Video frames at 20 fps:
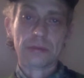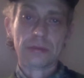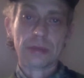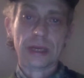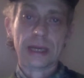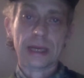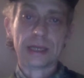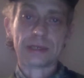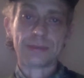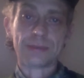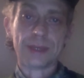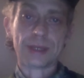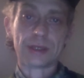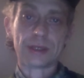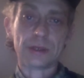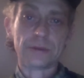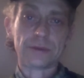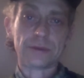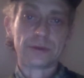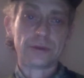
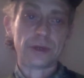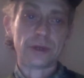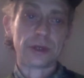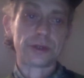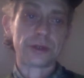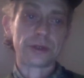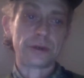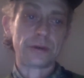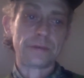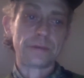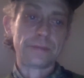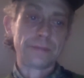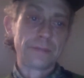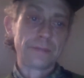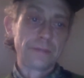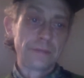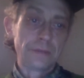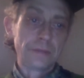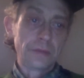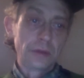aspects of structure.
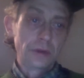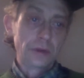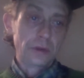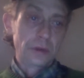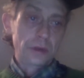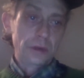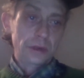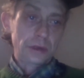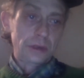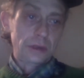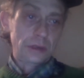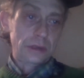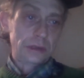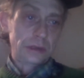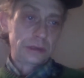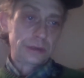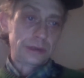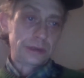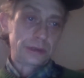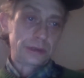I